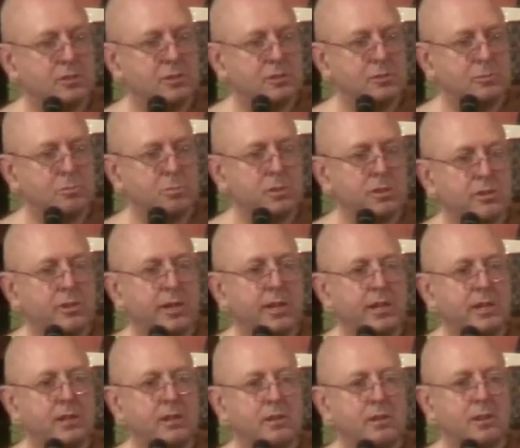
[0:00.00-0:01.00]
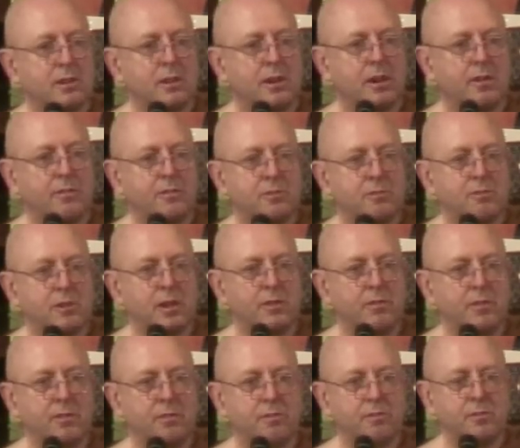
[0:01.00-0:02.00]
But then, after
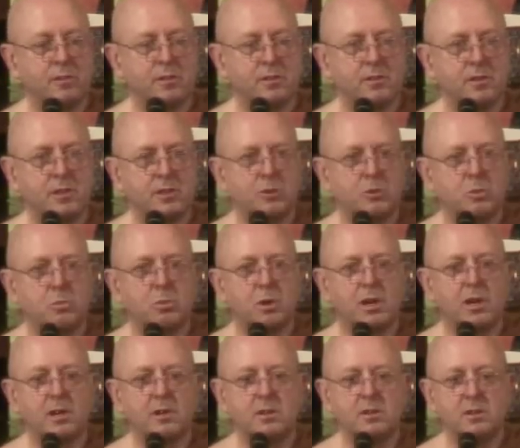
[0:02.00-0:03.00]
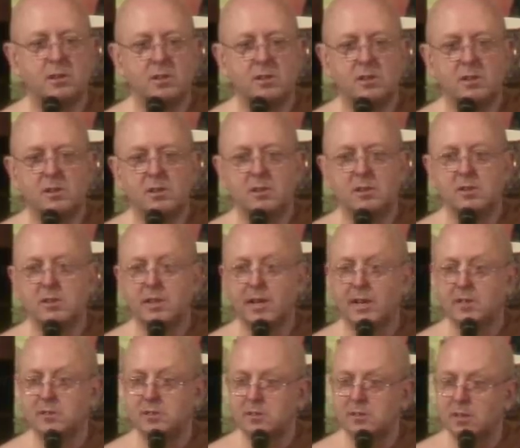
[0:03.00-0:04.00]
grieving for a little while, they
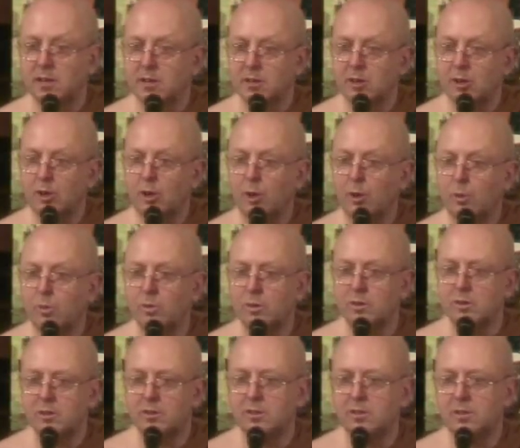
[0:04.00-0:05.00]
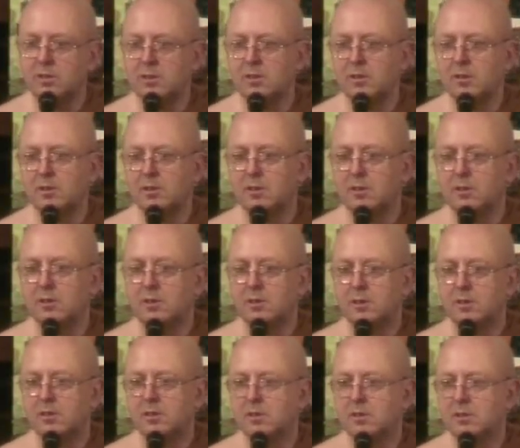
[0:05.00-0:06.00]
actually dug a hole
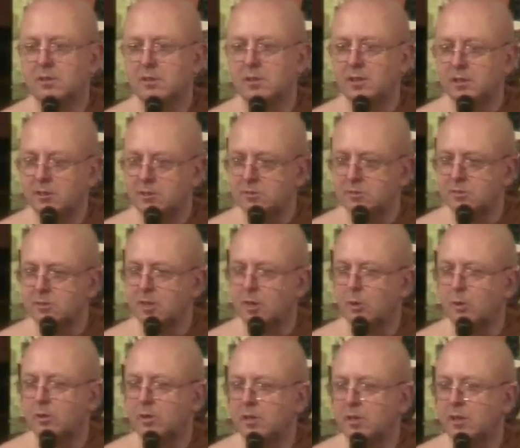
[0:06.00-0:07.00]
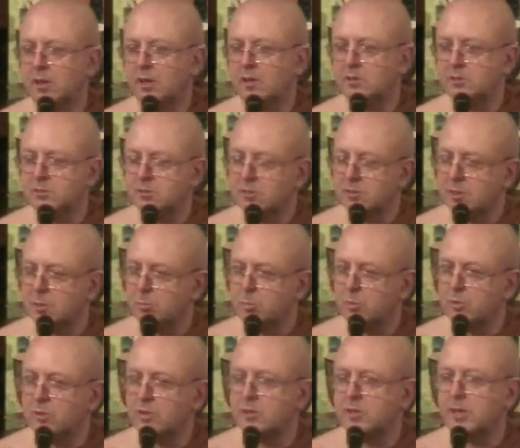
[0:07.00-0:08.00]
in the snow and the ice, and they
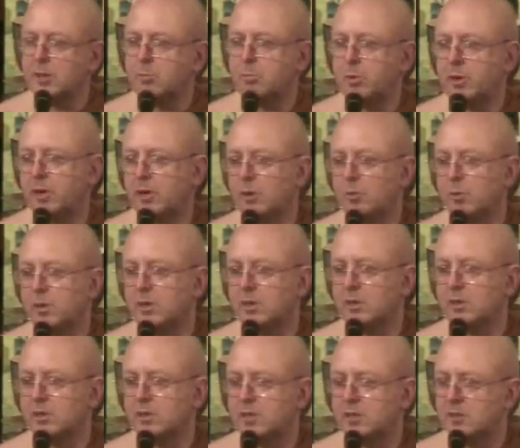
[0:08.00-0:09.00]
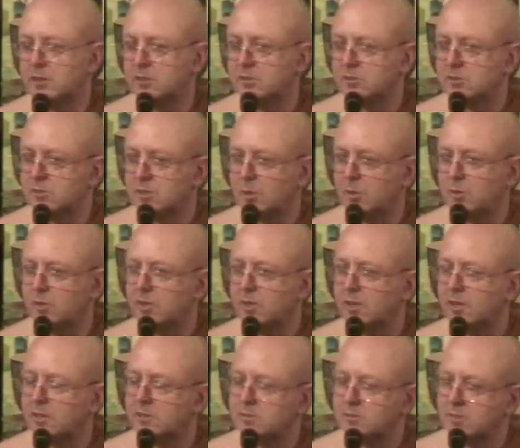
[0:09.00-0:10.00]
put the dead penguin in the snow and the
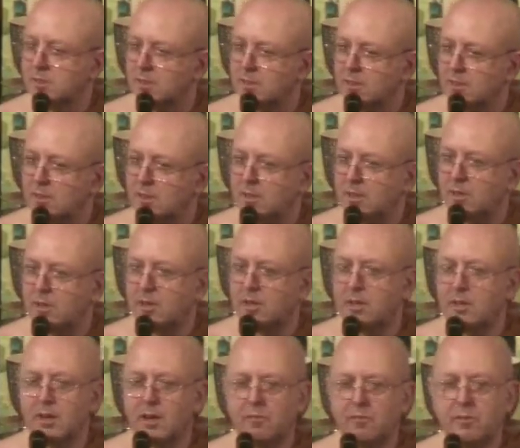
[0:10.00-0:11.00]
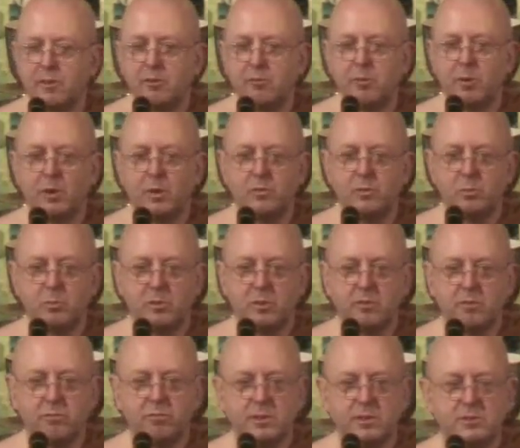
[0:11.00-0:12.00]
ice, and they covered him over with the
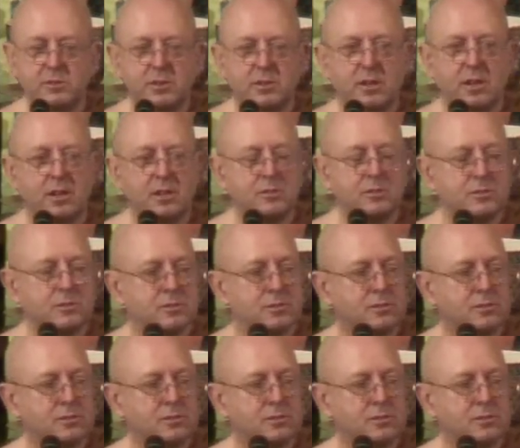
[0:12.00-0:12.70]
freezing ice.